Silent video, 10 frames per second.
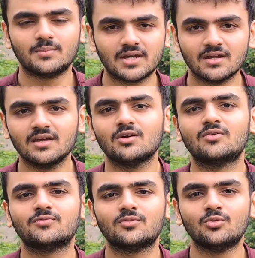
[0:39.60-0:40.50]
beginning
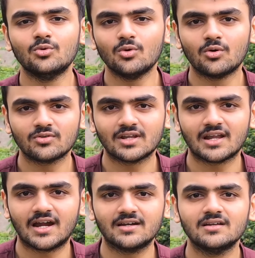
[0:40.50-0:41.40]
of who owns the
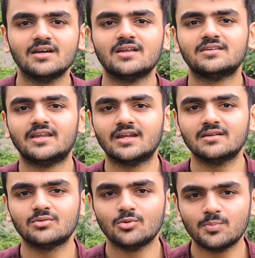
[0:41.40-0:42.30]
land,
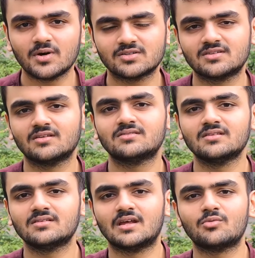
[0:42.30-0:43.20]
then who purchased
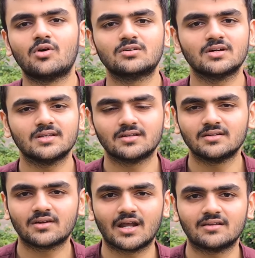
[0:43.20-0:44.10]
it, what are the
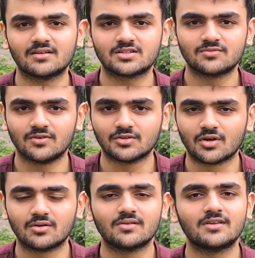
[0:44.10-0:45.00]
other transactions.
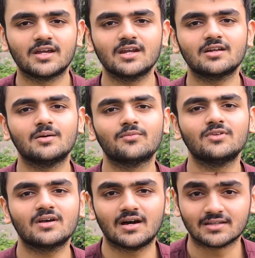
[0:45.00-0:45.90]
Second comes
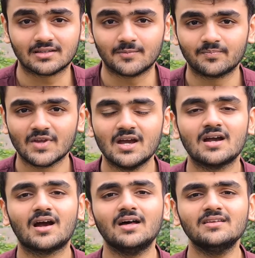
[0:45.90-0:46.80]
the Khata.
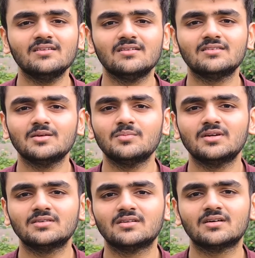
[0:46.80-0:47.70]
Khata is nothing
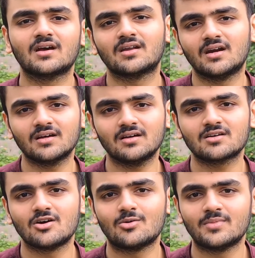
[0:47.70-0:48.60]
but the
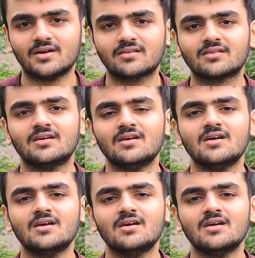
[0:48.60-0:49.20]
Karnataka government's